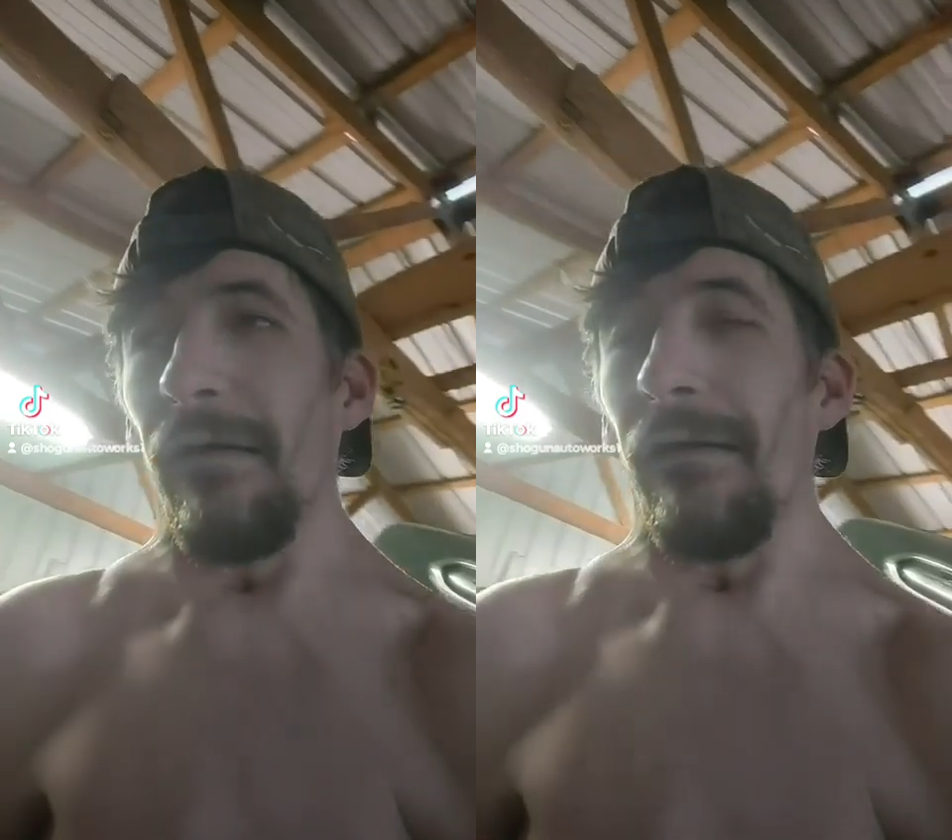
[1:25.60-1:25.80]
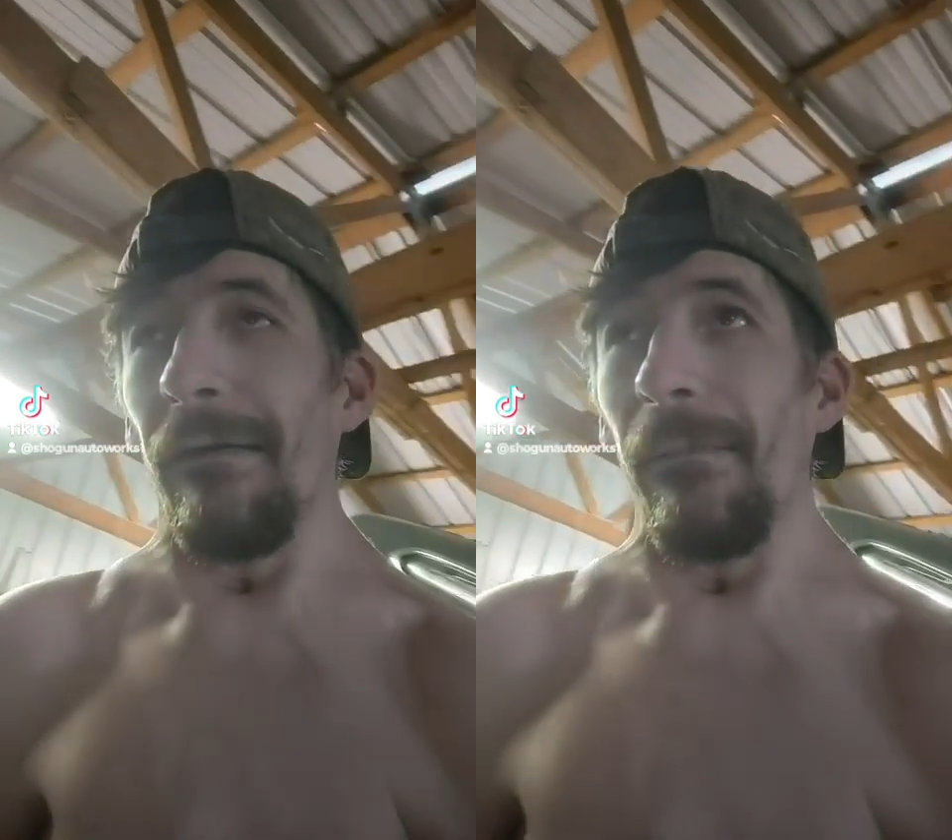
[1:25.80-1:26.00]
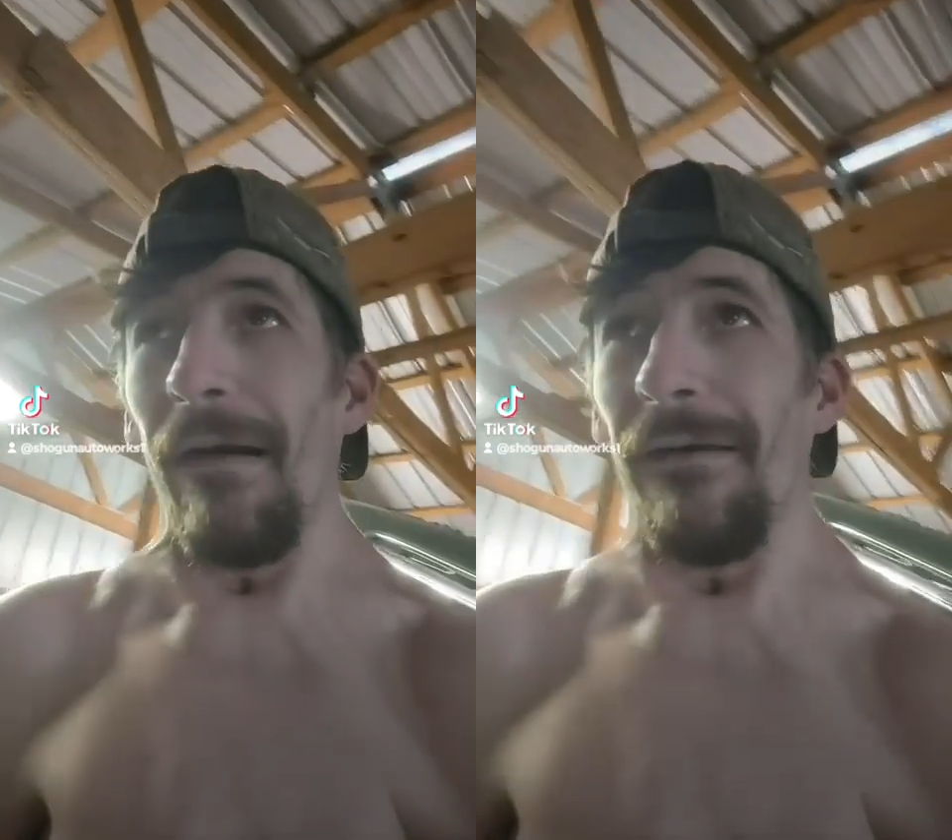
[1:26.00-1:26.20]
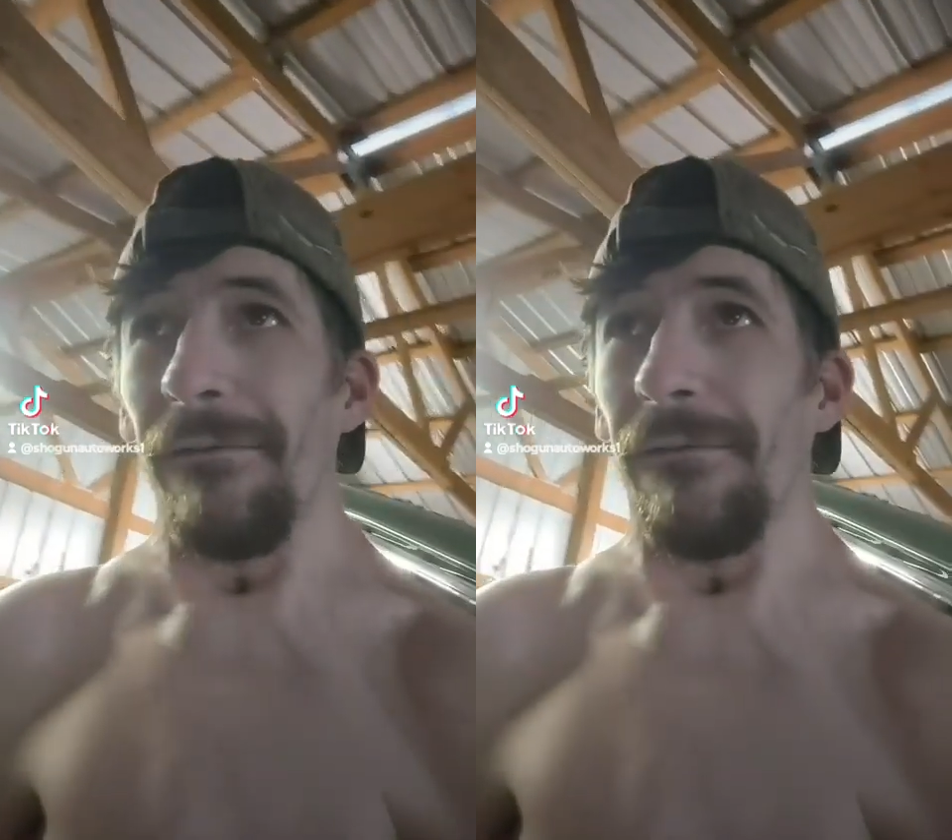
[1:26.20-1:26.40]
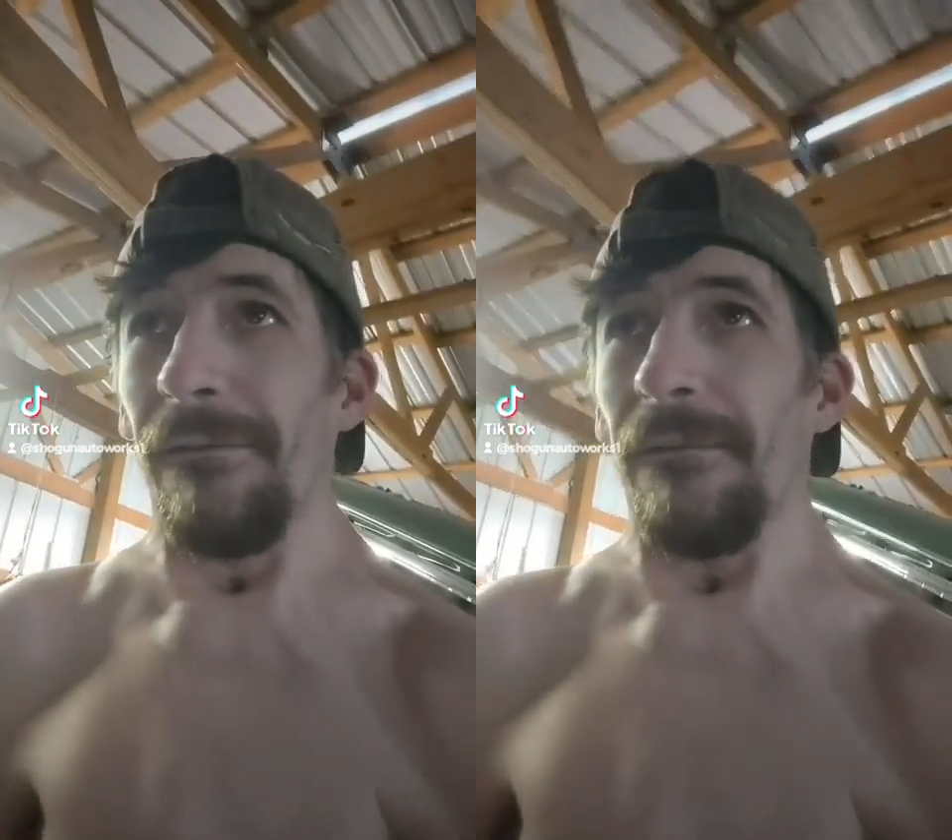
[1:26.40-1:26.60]

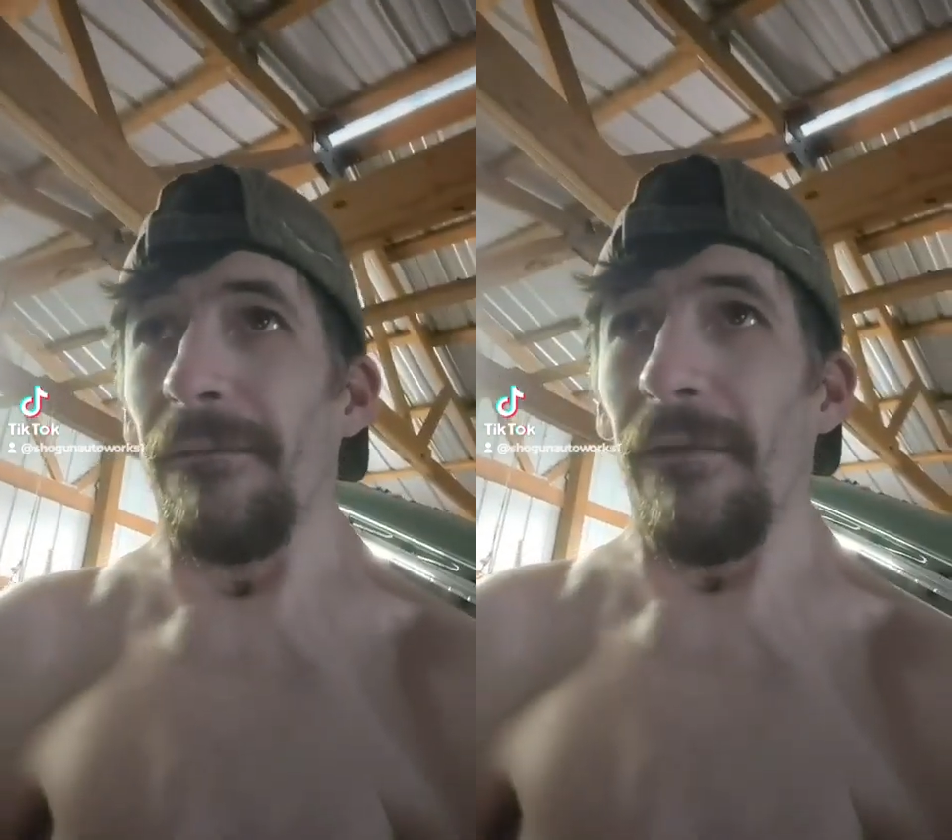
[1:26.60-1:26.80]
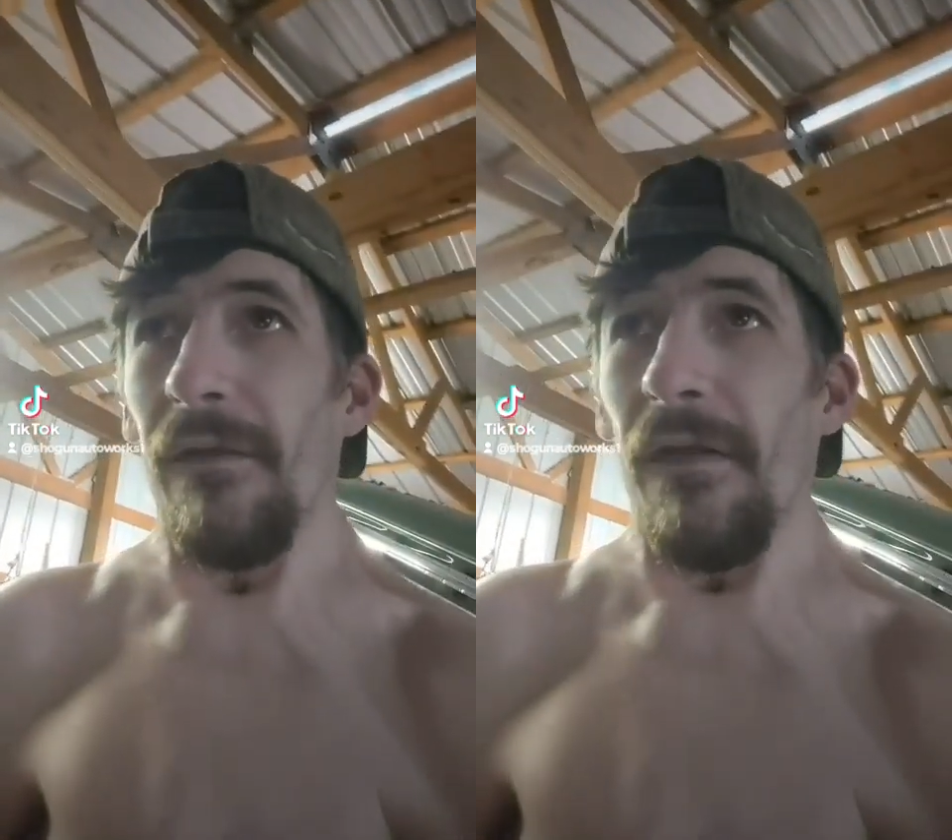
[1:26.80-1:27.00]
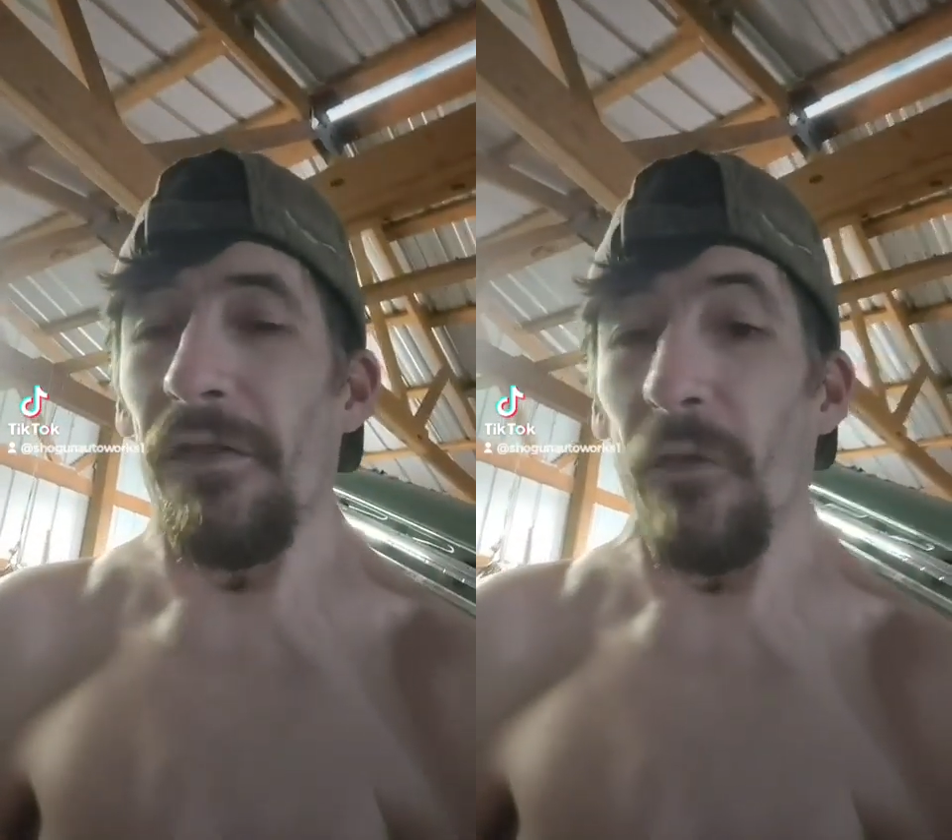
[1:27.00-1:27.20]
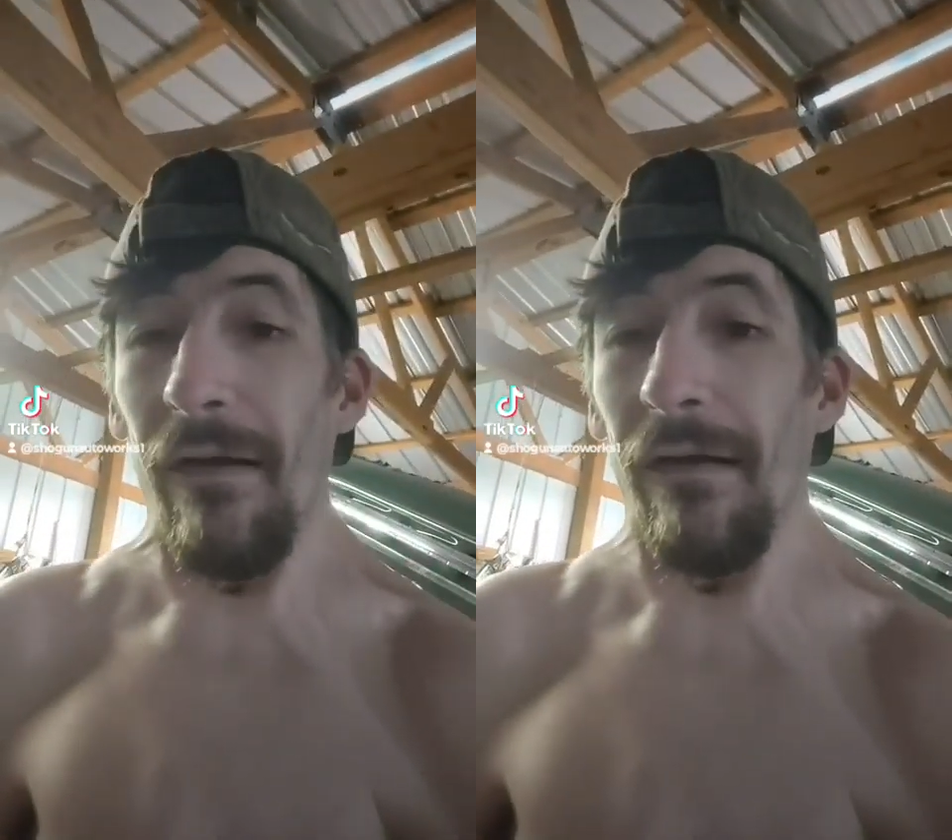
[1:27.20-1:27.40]
about 3